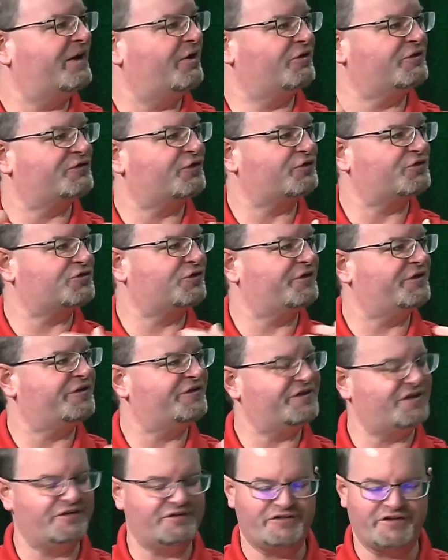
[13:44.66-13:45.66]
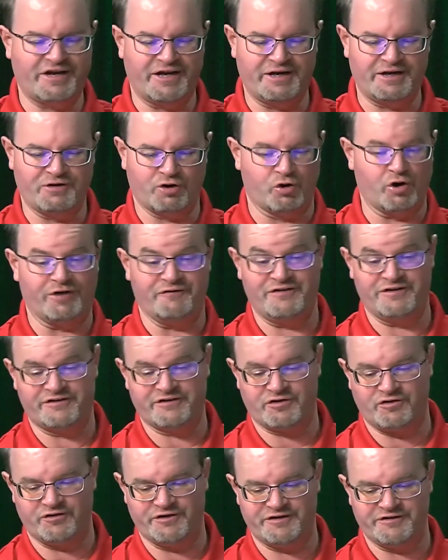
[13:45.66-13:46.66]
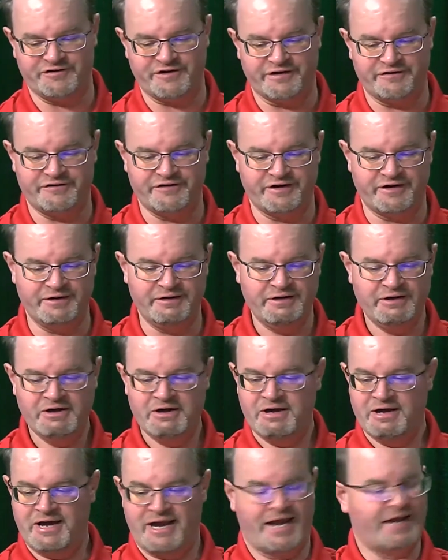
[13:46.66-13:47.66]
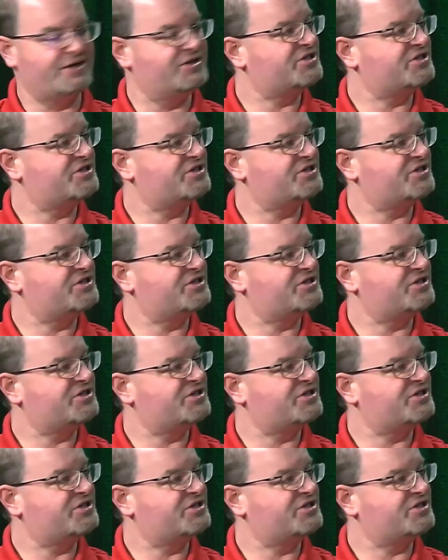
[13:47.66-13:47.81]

our social distancing or our physical distancing, and